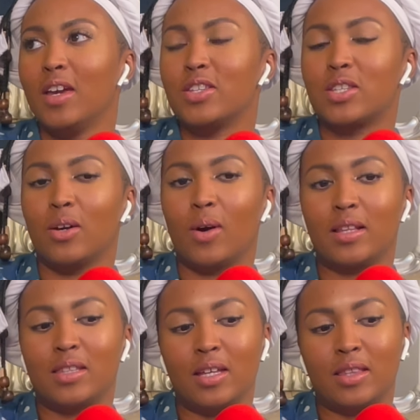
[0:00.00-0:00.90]
So
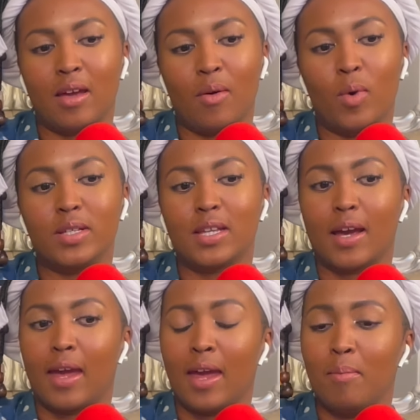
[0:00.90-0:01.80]
I think that once
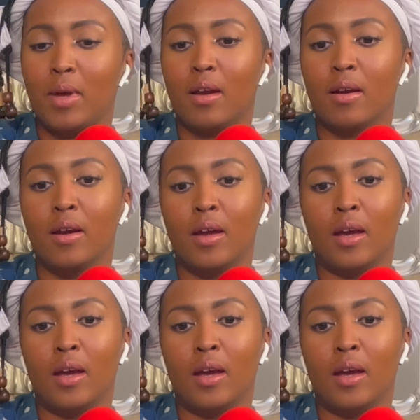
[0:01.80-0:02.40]
I came here,